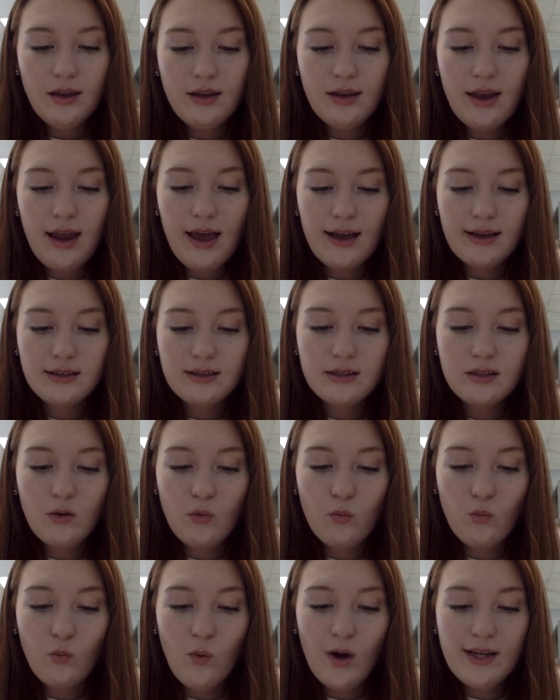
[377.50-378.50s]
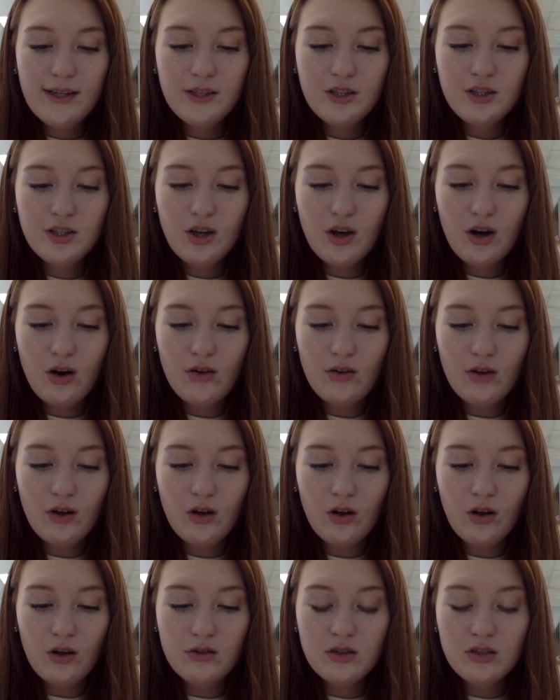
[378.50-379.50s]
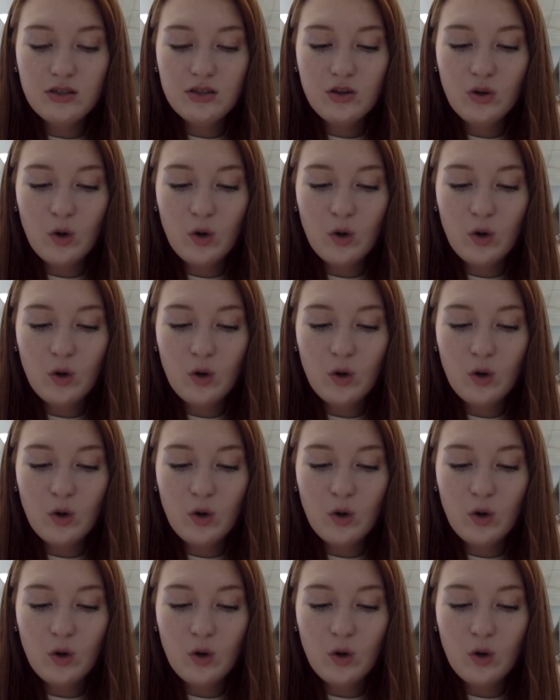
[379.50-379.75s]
Next, which are the closest